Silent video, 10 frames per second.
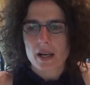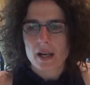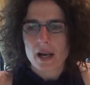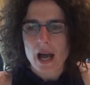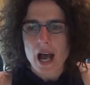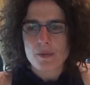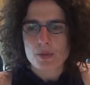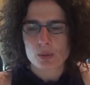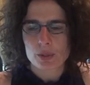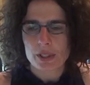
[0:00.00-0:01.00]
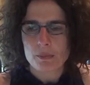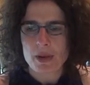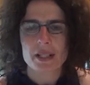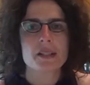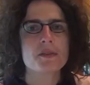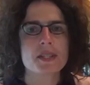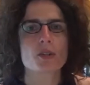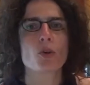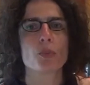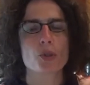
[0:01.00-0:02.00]
absolutely magnificent
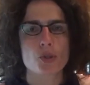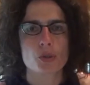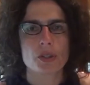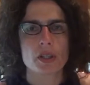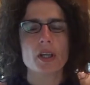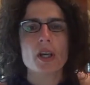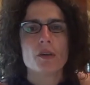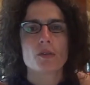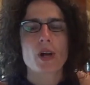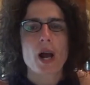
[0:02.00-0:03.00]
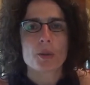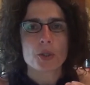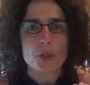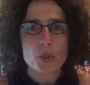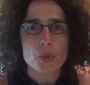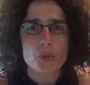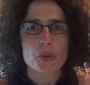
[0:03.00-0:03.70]
opportunity for our youth